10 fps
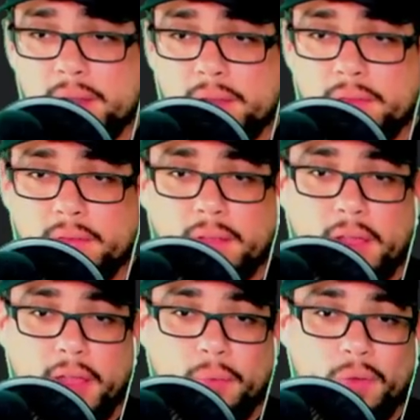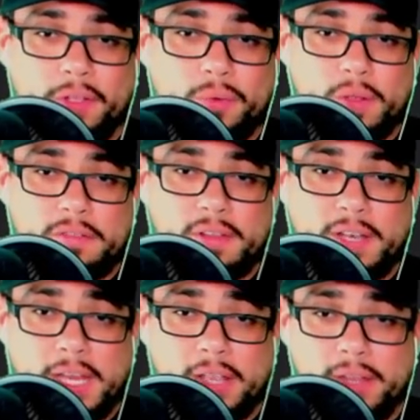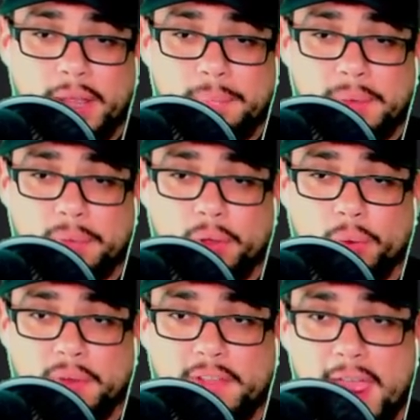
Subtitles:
This is one question here that people always